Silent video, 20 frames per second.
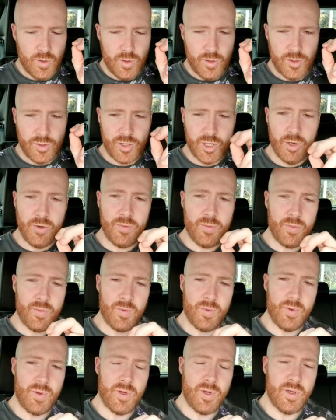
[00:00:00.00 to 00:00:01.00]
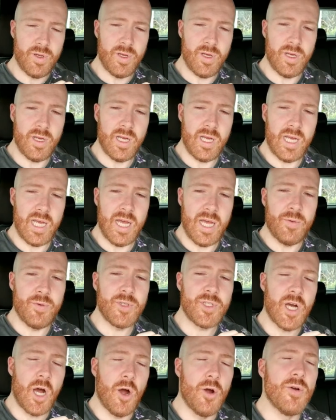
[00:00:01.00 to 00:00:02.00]
So it was
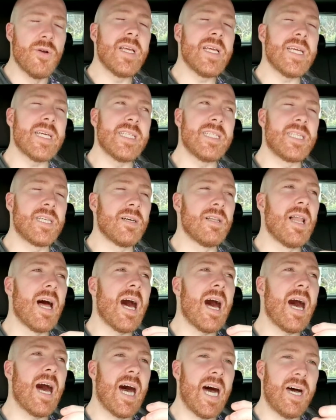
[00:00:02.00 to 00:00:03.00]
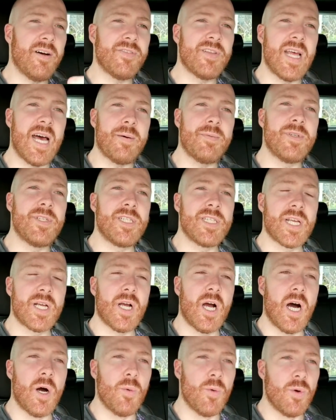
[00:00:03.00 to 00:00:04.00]
only until after that happened, she's like,
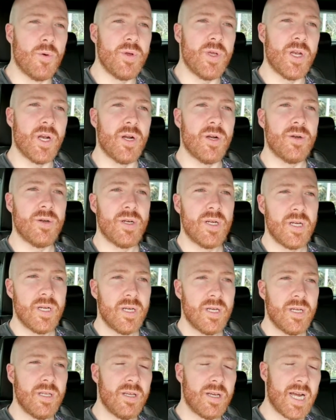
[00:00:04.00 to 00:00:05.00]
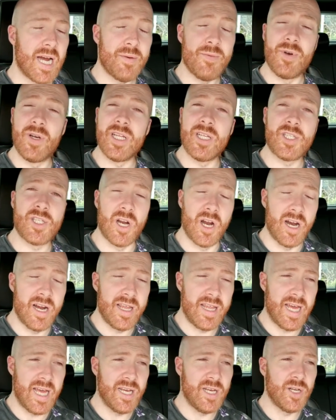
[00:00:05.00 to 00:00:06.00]
oh, well, you know, look, I'm really sorry
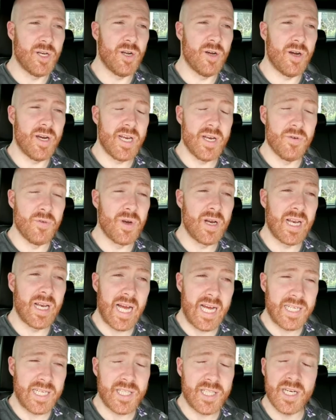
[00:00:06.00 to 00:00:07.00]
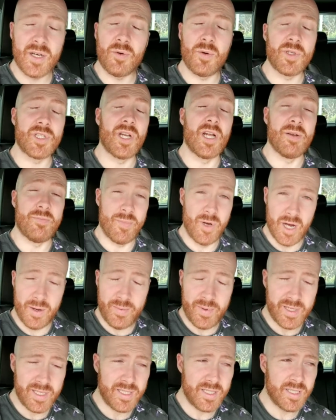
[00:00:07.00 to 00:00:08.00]
then, you know, I didn't realize that it wasn't on
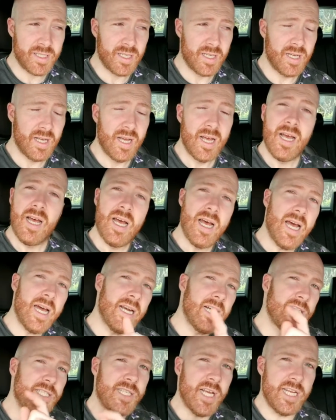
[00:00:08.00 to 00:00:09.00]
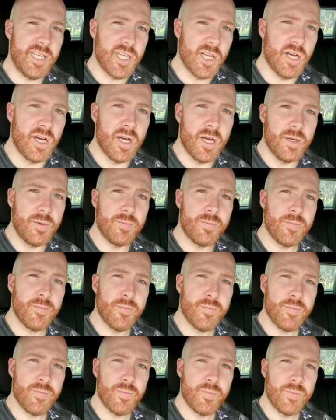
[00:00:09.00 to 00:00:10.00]
purpose. And I said to her,
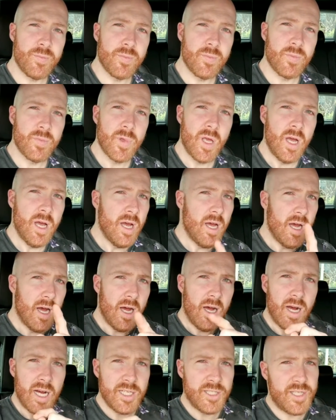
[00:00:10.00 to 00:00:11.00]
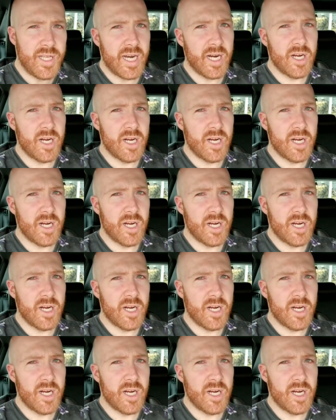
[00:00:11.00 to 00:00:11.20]
I said, I